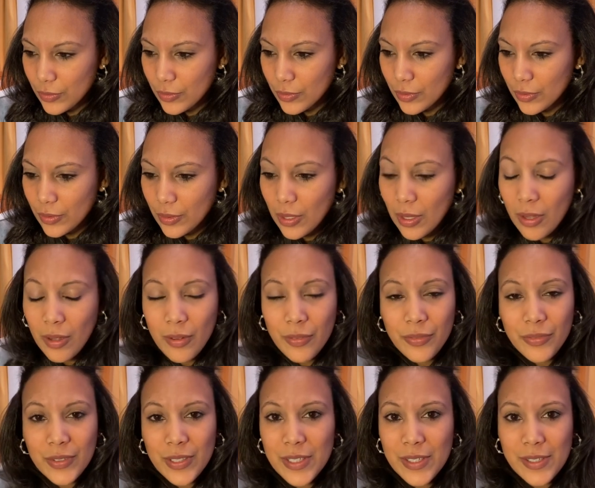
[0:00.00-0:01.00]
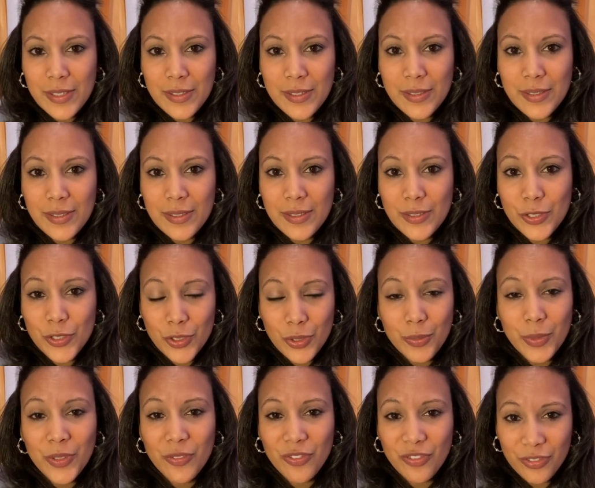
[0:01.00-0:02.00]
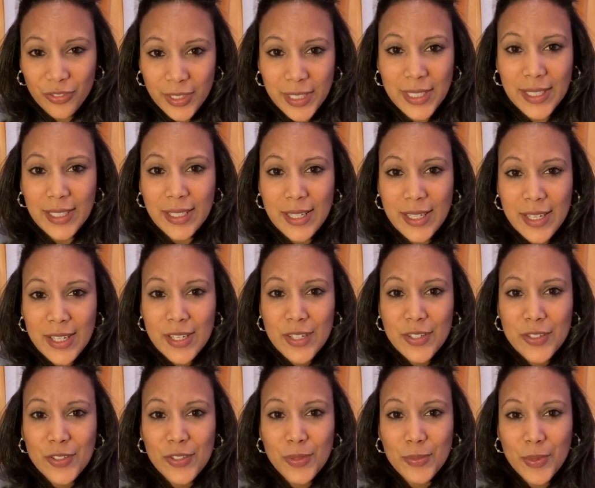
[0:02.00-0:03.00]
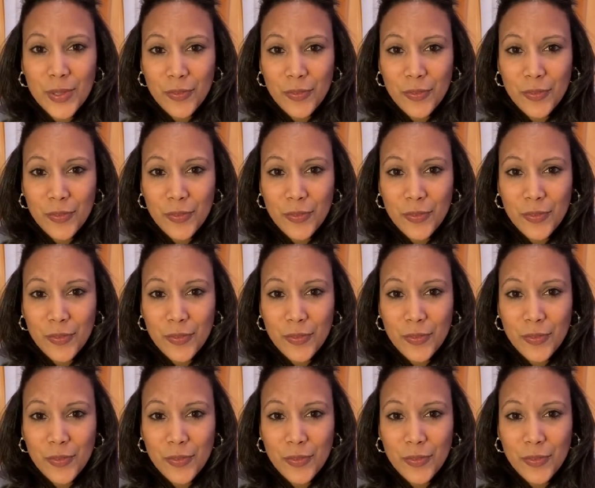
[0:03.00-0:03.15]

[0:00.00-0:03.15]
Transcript: Love should be free, should be